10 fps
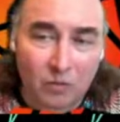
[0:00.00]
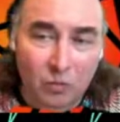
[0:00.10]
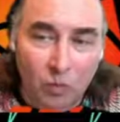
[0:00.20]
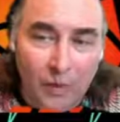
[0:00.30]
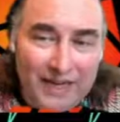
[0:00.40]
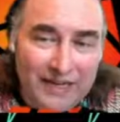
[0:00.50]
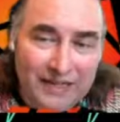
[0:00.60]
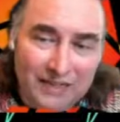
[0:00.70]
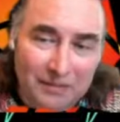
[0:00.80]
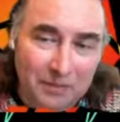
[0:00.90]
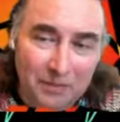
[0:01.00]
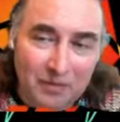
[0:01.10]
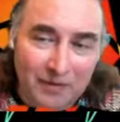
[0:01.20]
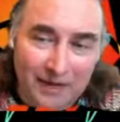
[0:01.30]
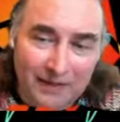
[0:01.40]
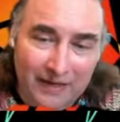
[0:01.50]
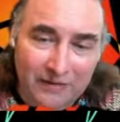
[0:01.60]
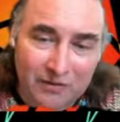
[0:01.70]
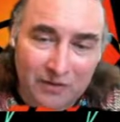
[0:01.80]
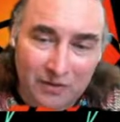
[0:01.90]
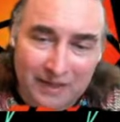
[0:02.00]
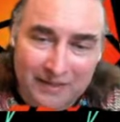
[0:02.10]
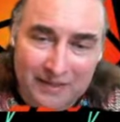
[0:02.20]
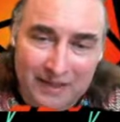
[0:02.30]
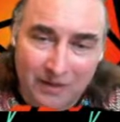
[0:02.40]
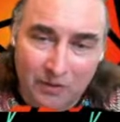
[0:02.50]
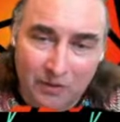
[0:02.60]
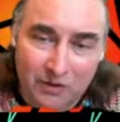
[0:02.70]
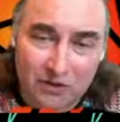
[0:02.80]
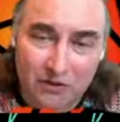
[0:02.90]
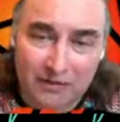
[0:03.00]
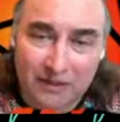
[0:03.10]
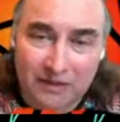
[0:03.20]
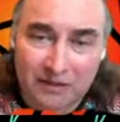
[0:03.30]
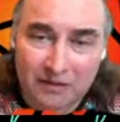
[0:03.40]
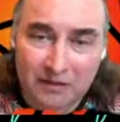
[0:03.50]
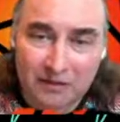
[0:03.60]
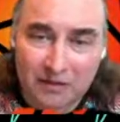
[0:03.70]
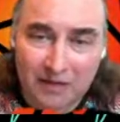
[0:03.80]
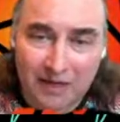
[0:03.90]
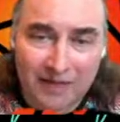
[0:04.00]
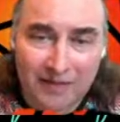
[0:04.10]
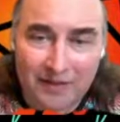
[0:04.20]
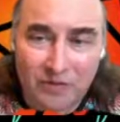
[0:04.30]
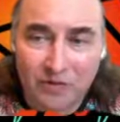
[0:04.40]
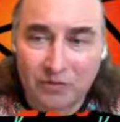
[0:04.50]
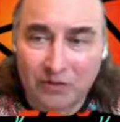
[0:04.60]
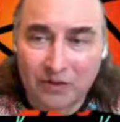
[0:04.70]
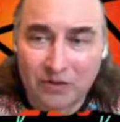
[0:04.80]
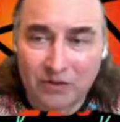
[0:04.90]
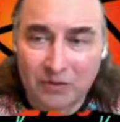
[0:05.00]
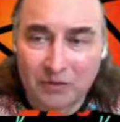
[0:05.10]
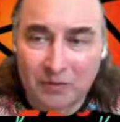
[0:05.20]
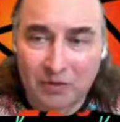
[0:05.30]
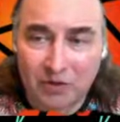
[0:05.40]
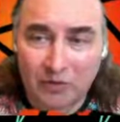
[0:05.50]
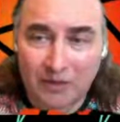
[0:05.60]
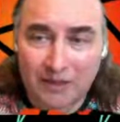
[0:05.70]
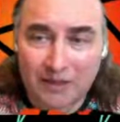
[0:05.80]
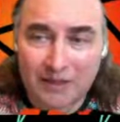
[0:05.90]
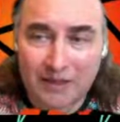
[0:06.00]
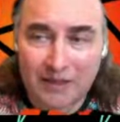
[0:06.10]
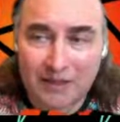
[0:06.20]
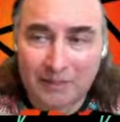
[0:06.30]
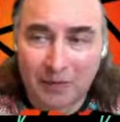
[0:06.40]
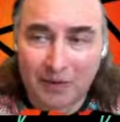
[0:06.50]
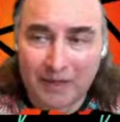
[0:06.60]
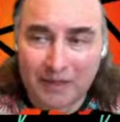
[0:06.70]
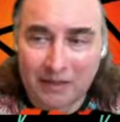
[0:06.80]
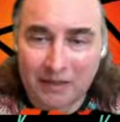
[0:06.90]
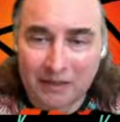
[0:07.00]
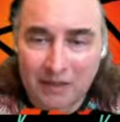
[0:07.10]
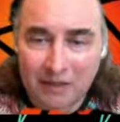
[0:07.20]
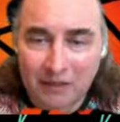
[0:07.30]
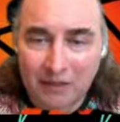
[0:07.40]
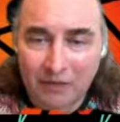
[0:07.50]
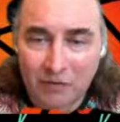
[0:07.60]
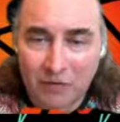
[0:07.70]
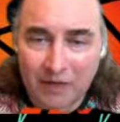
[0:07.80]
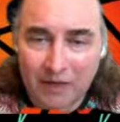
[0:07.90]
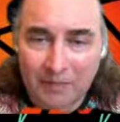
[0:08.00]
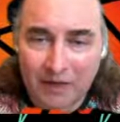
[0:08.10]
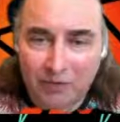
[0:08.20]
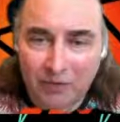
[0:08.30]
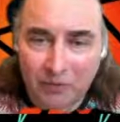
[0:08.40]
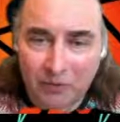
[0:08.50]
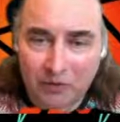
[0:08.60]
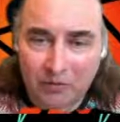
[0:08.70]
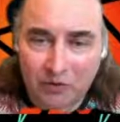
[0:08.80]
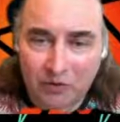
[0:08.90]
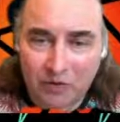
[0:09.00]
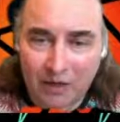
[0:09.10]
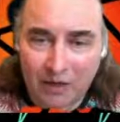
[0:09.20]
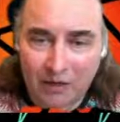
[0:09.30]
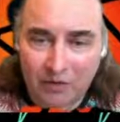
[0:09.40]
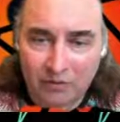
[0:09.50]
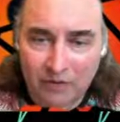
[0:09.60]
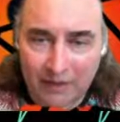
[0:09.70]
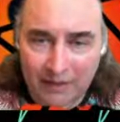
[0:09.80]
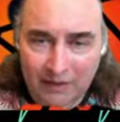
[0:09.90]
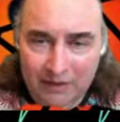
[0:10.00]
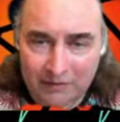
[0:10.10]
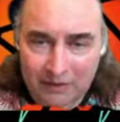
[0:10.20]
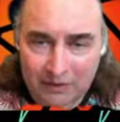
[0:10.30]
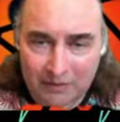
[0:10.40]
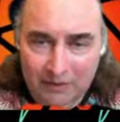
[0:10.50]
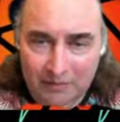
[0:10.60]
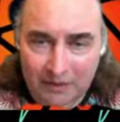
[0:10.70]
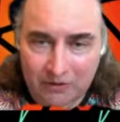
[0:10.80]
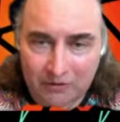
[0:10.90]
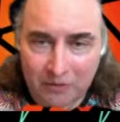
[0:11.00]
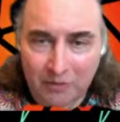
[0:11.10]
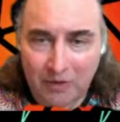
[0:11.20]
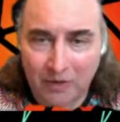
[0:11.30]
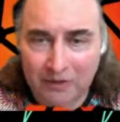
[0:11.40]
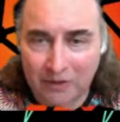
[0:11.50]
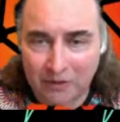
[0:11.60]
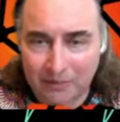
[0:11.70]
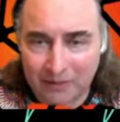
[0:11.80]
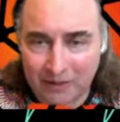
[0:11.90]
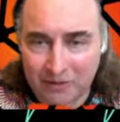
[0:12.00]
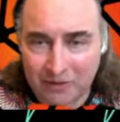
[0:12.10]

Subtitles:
we can simply provide that to them as a network service, and then you can run your service mesh over it. Because the easy part about it is, if you think about it from the point of view of an L7 service mesh, remember how I talked about,